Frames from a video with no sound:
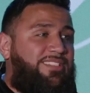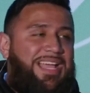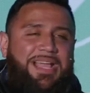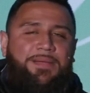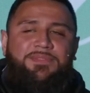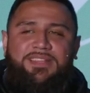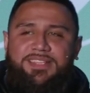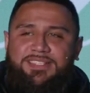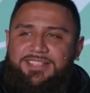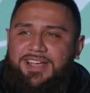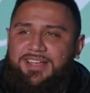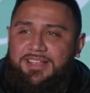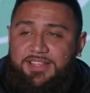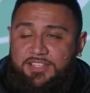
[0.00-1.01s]
times in his
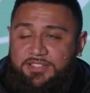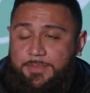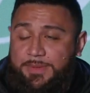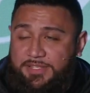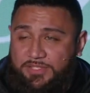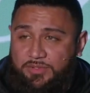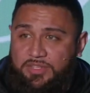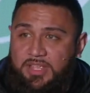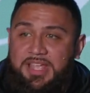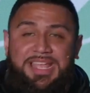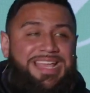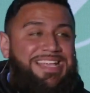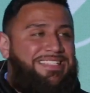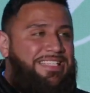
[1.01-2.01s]
in his epistles,
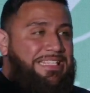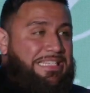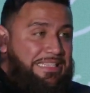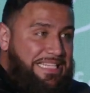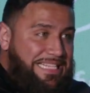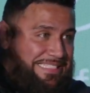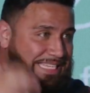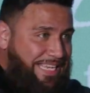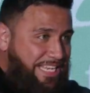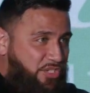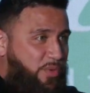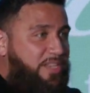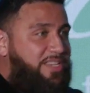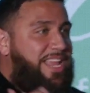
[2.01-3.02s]
is listing his
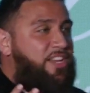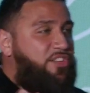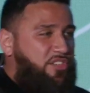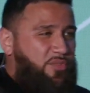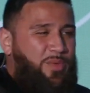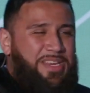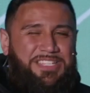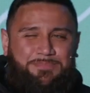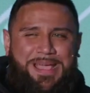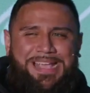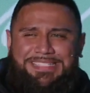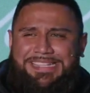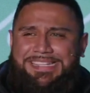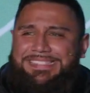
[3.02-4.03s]
credentials. And what he's
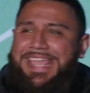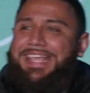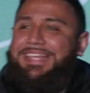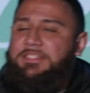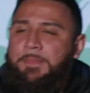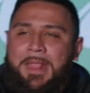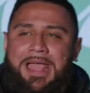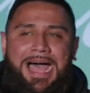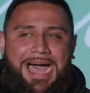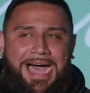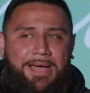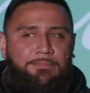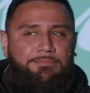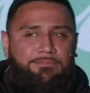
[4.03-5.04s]
basically saying is,
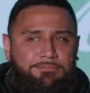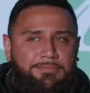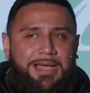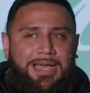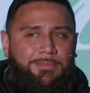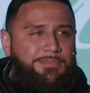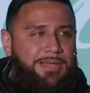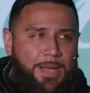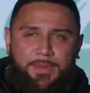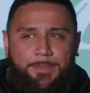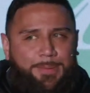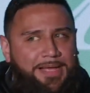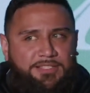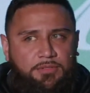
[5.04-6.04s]
I'm I'm I'm an
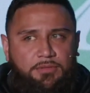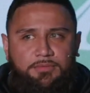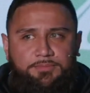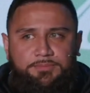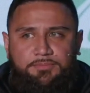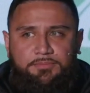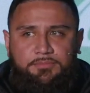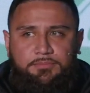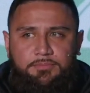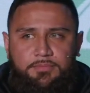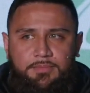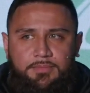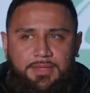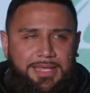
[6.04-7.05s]
apostle.
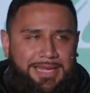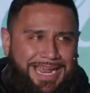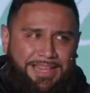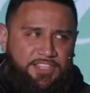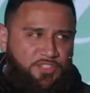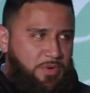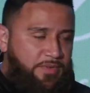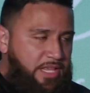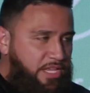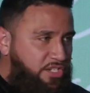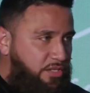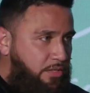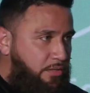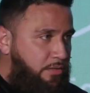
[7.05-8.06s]
And I got this
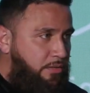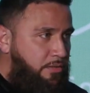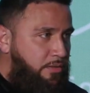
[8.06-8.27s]
revelation.